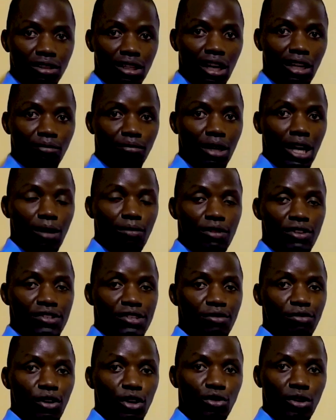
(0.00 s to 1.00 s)
can become
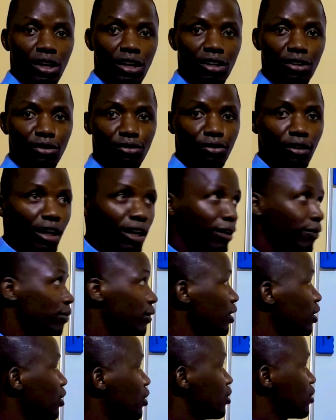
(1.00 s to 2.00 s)
easy for you to identify.
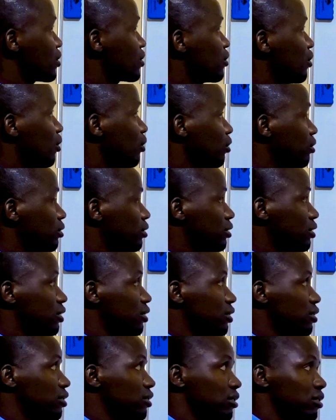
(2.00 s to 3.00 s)
So,
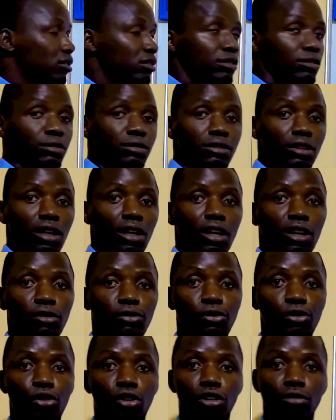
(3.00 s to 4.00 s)

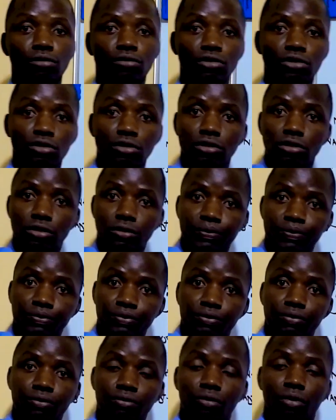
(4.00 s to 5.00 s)
from
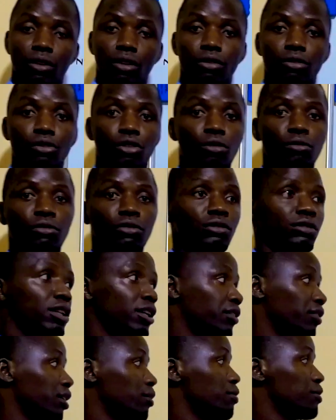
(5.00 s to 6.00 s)
the
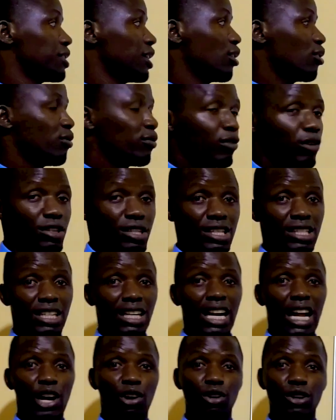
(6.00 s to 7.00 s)
Krebs cycle, of course, in
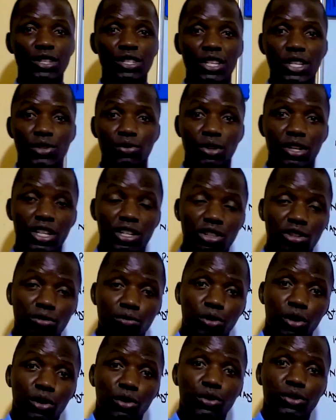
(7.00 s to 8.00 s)
glycolysis, we
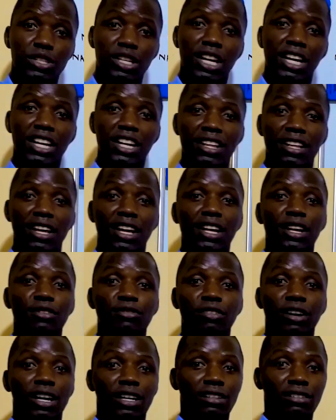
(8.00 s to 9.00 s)
didn't produce any
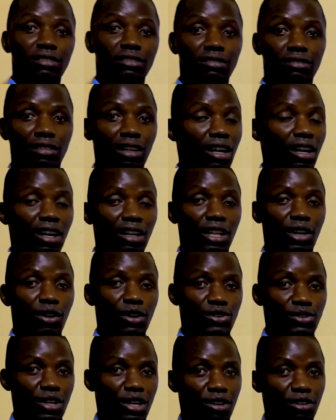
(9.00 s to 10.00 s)
FAD. There
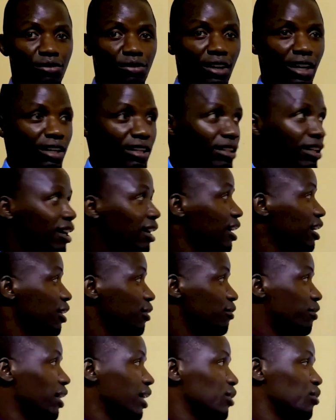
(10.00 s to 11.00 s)
was no FAD.
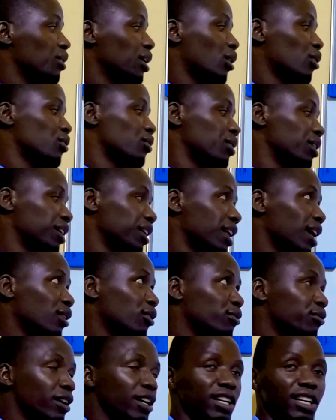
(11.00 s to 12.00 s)
FAD, we are only
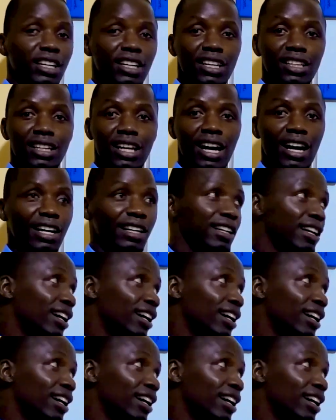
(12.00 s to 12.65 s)
now finding it